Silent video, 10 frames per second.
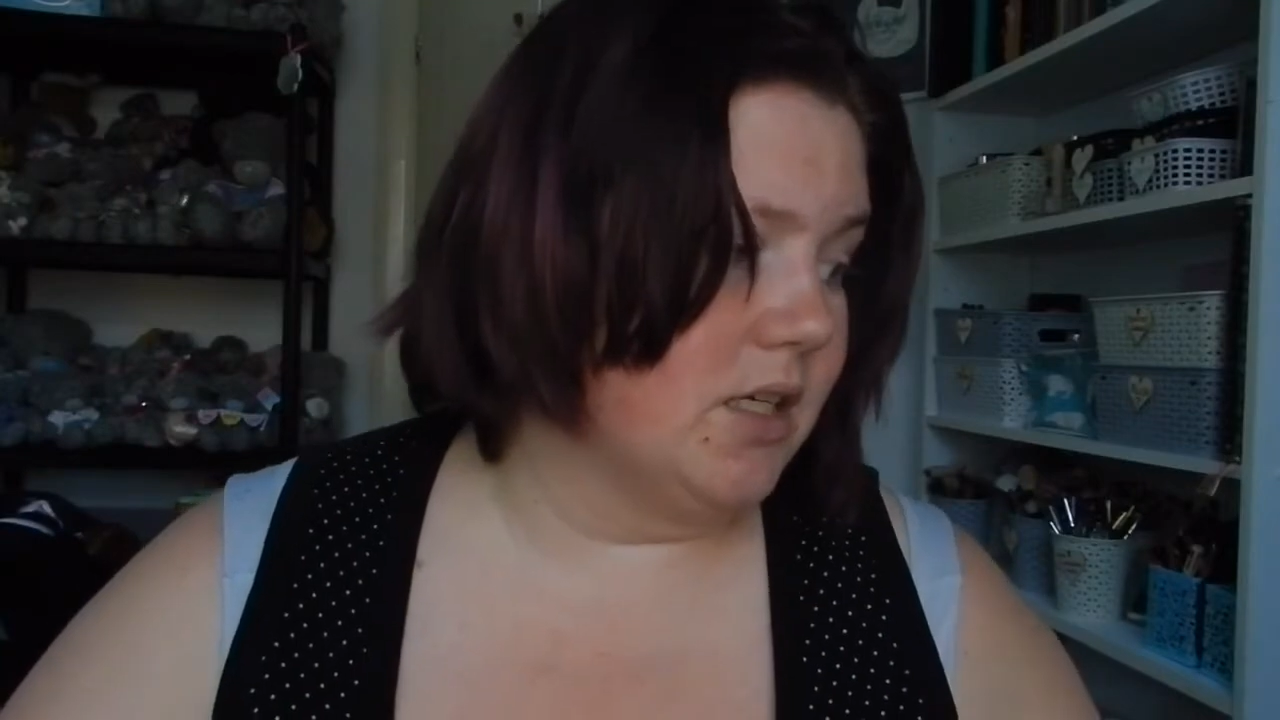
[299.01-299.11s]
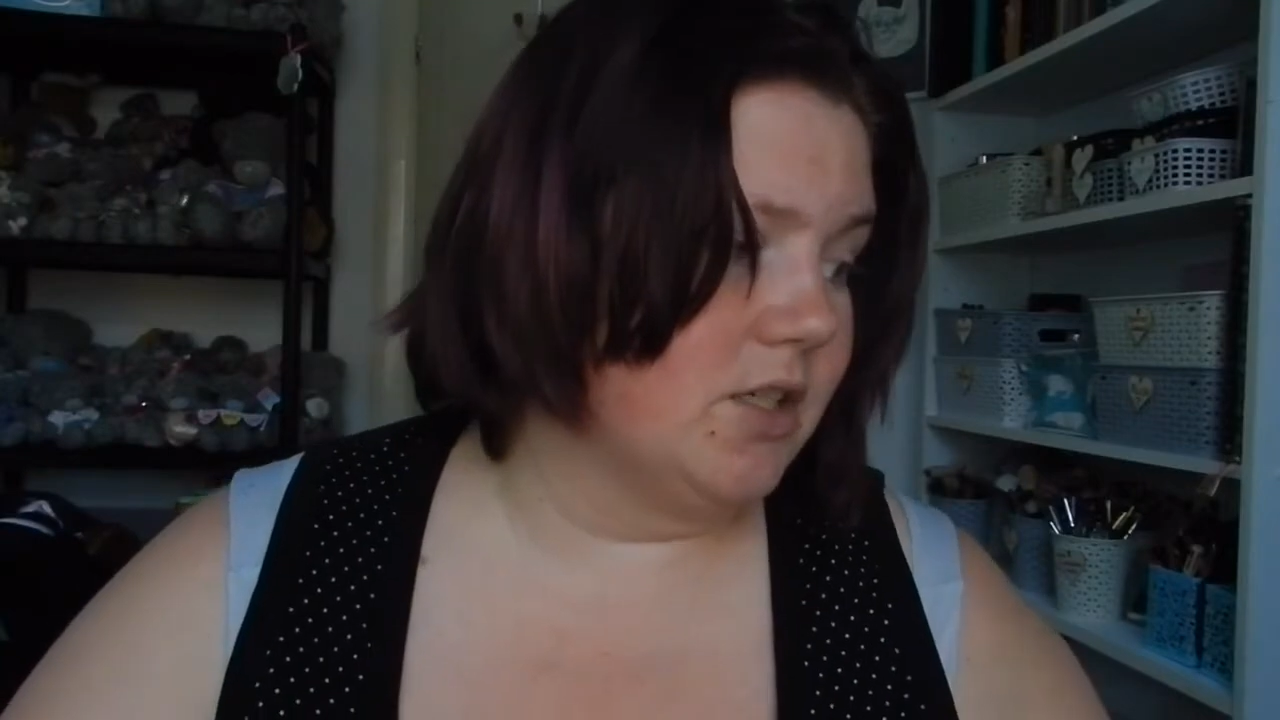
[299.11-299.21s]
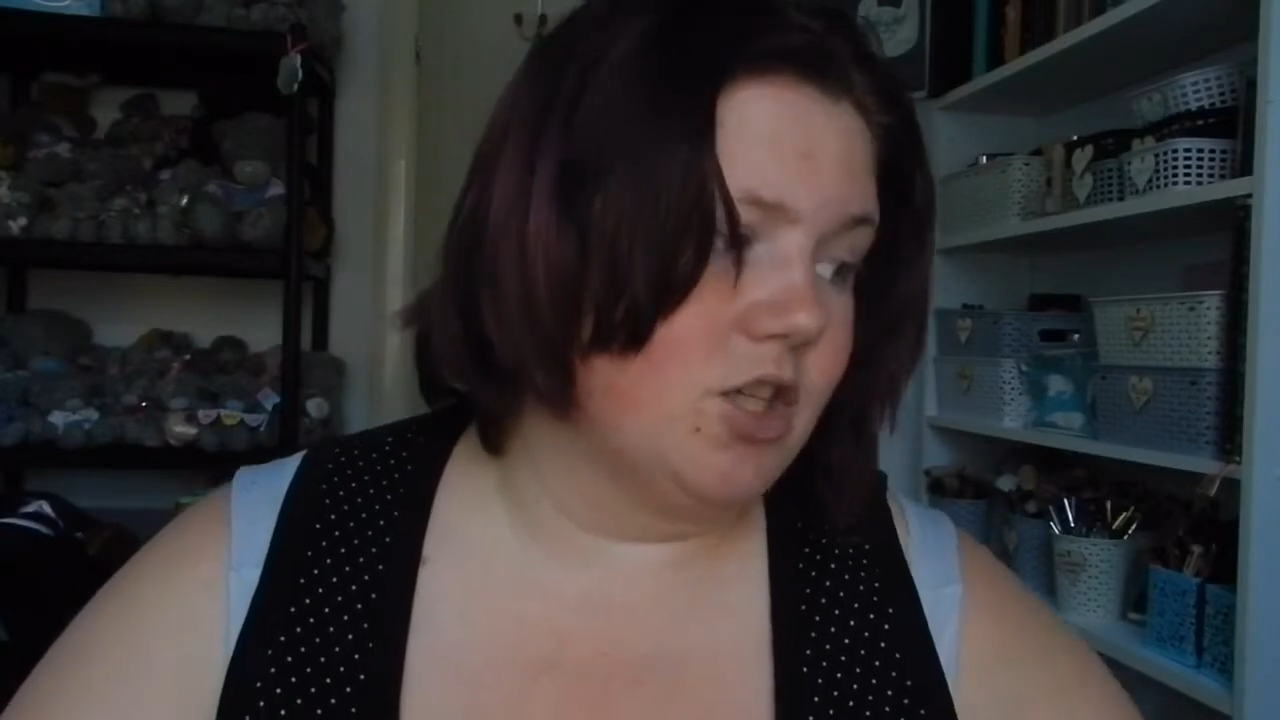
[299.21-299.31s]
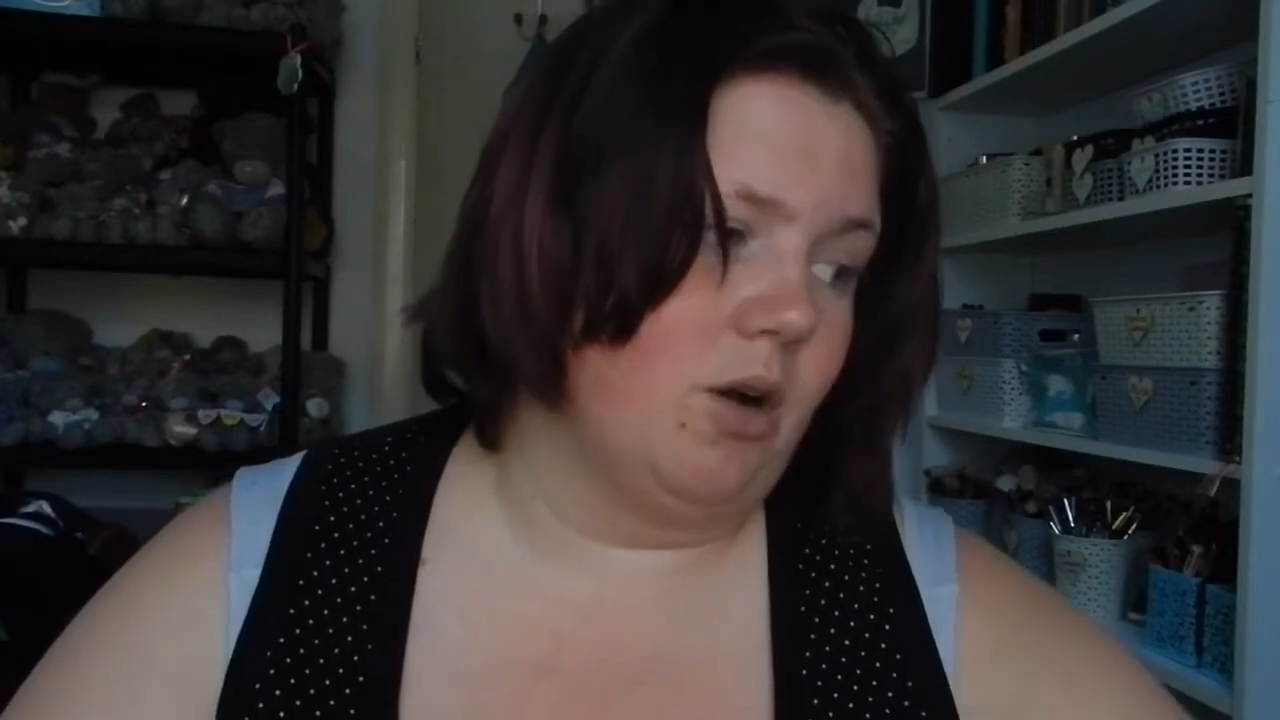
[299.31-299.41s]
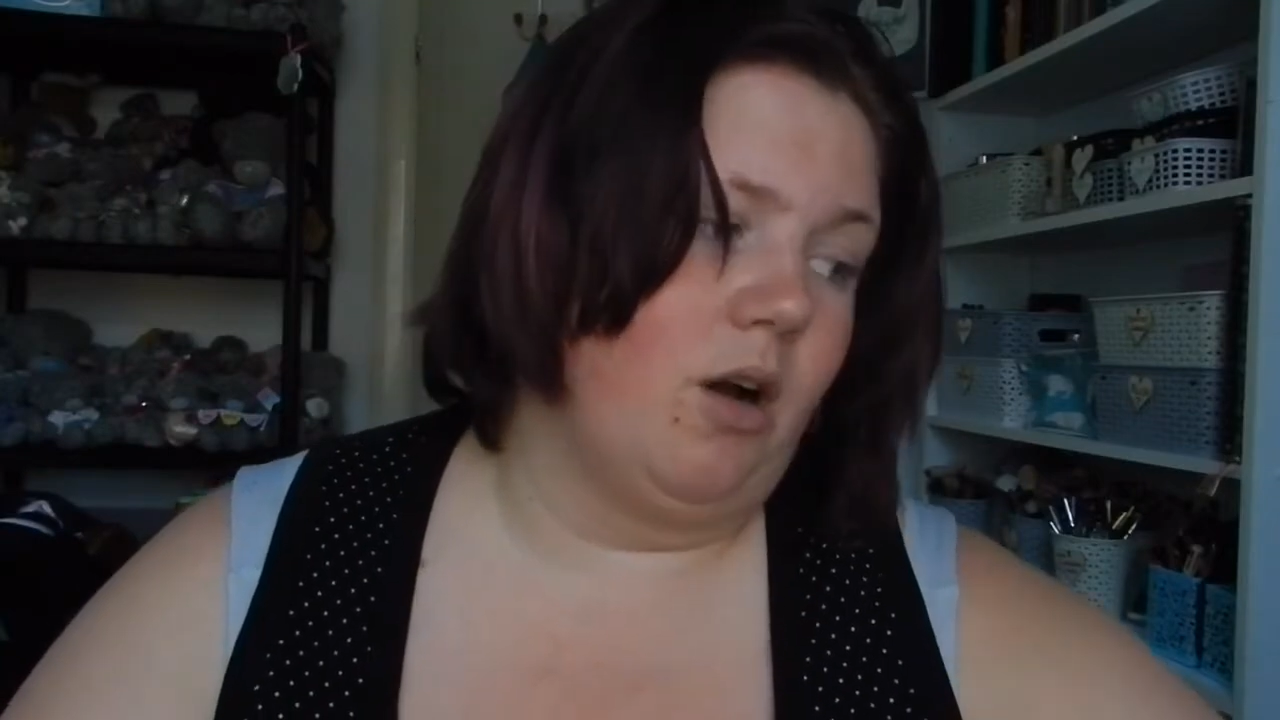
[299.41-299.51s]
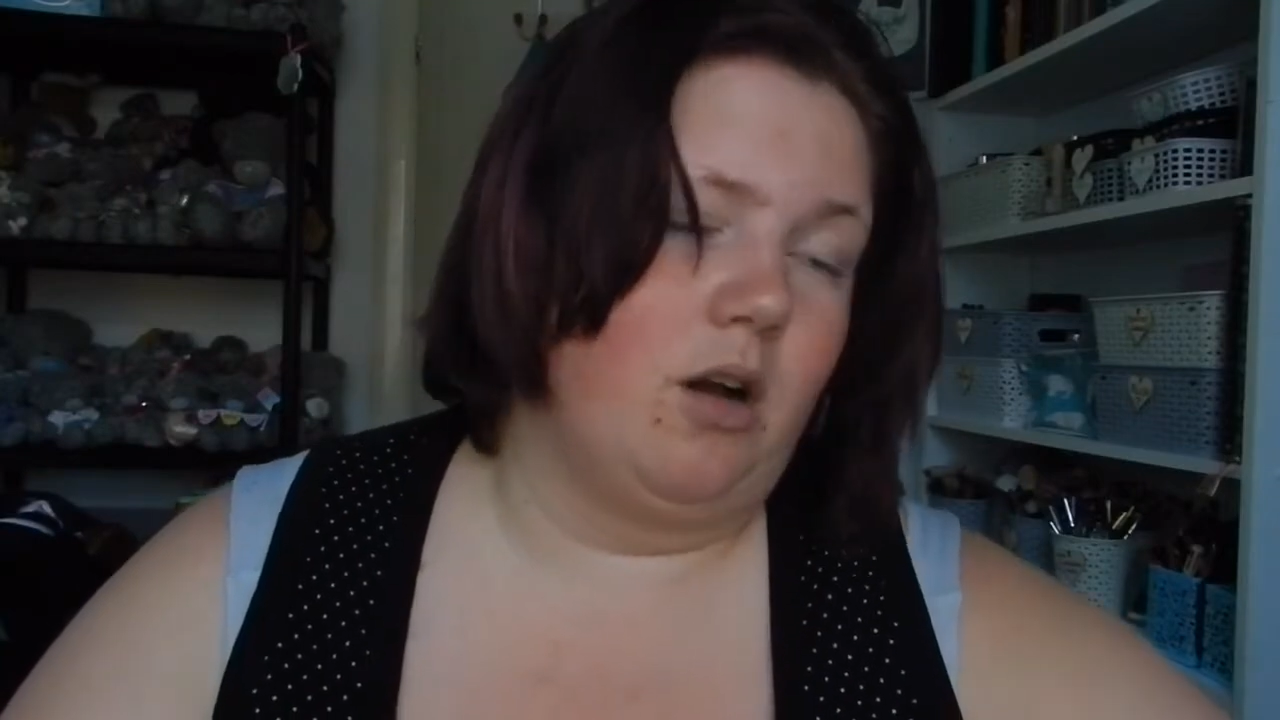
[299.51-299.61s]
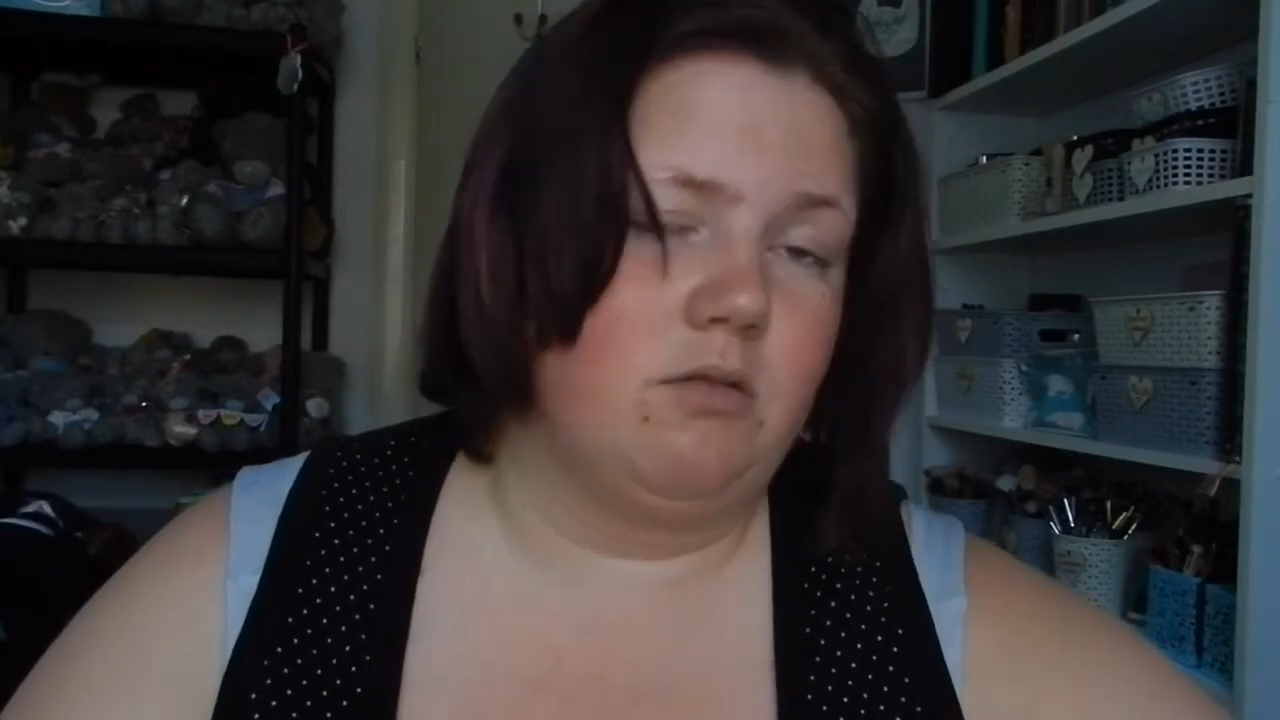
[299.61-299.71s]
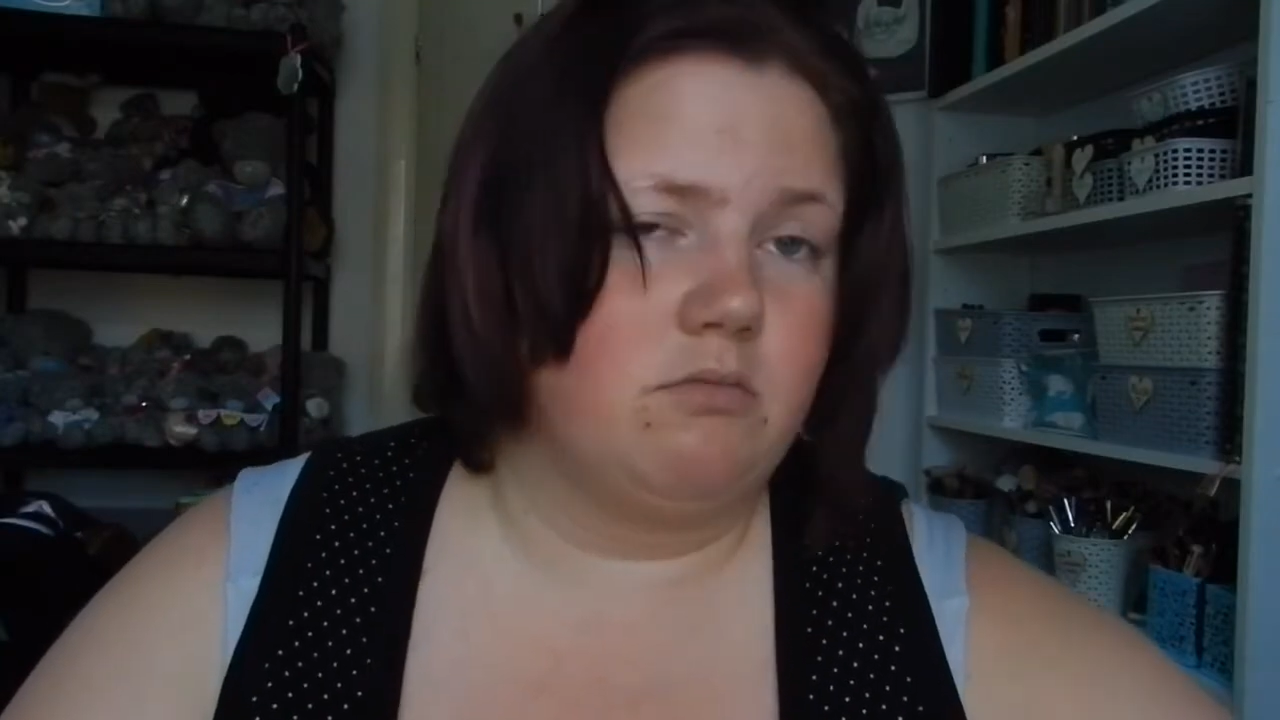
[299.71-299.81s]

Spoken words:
so